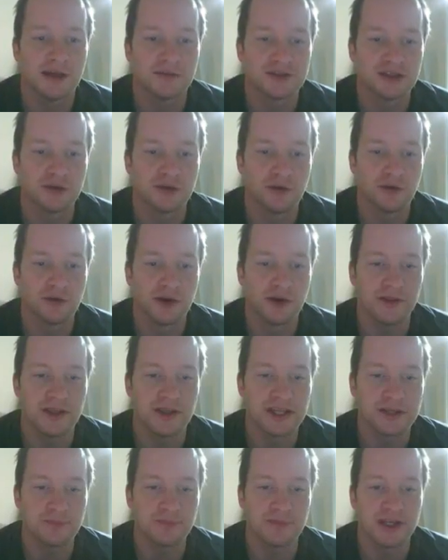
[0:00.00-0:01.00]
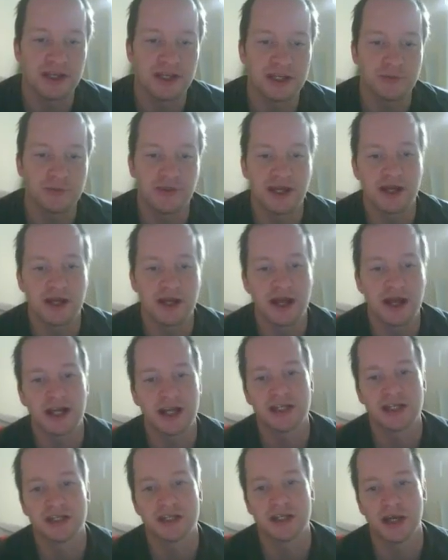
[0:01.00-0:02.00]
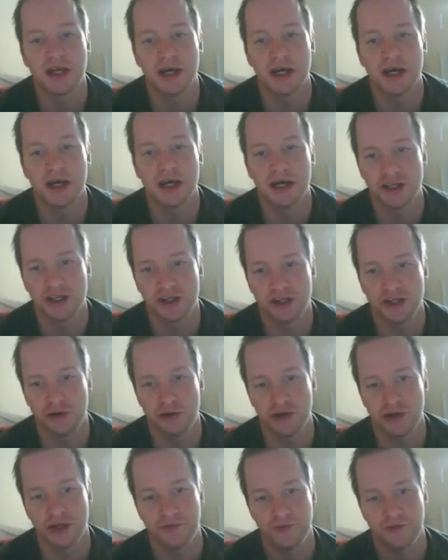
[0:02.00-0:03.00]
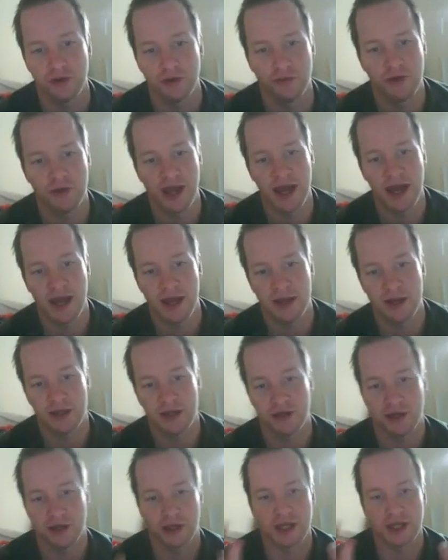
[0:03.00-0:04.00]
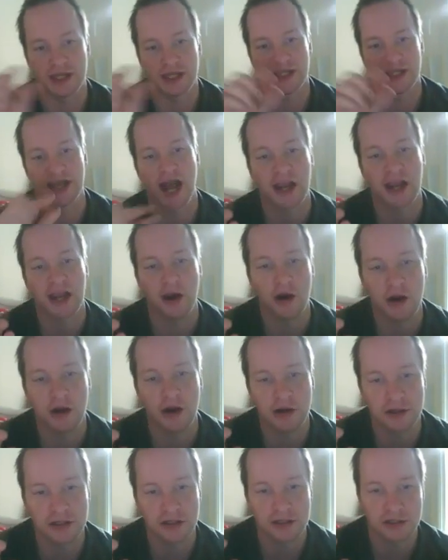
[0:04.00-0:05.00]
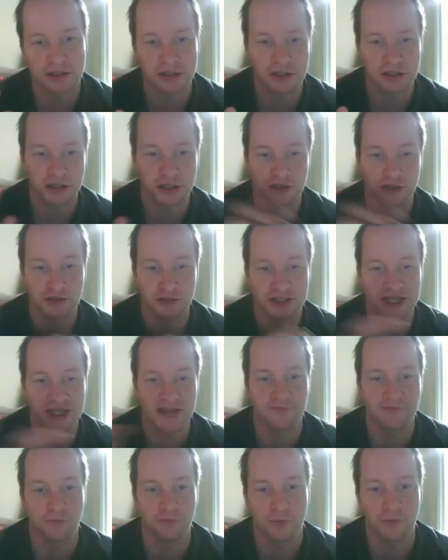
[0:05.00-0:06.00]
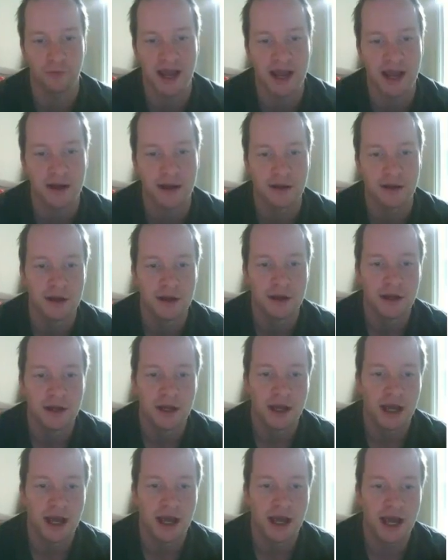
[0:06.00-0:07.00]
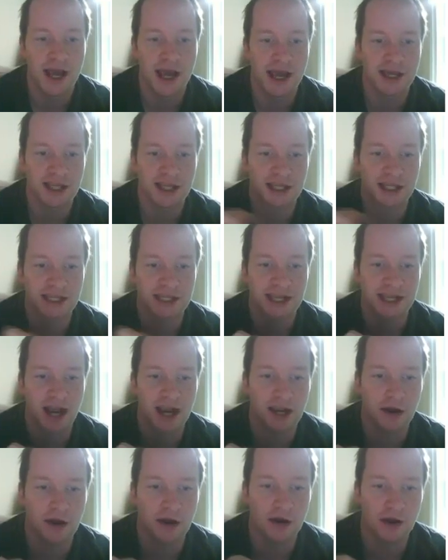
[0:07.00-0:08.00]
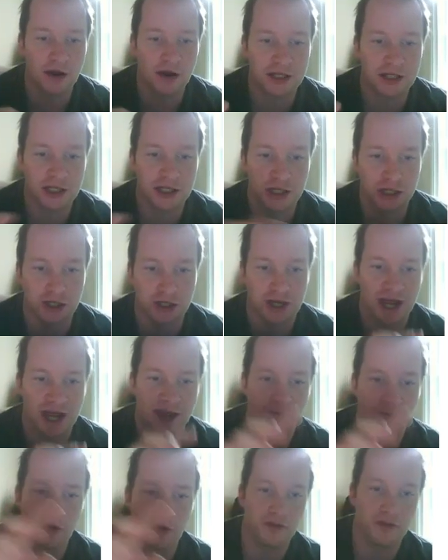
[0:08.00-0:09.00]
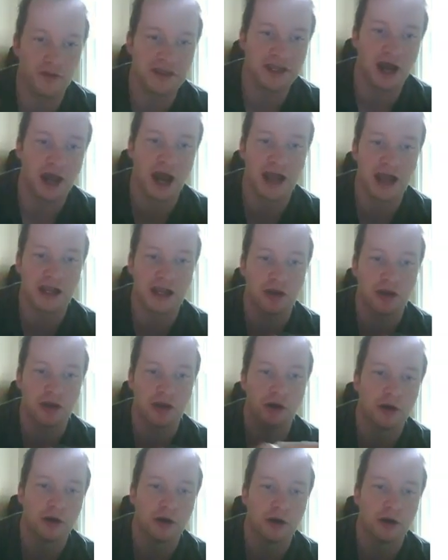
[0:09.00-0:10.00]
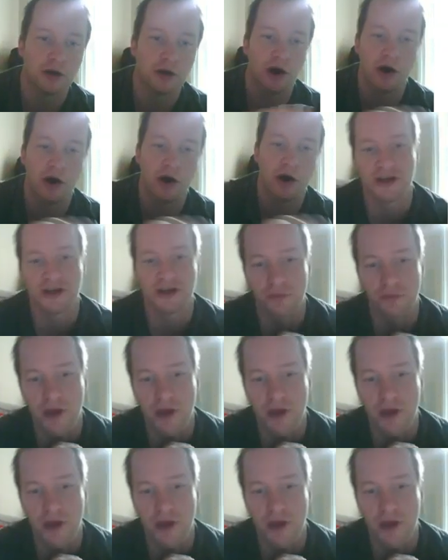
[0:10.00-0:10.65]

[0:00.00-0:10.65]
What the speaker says: So this would be a nice shirt if you can get the icons. You can do the same format, and you can get the icons, and you can have all the altcoins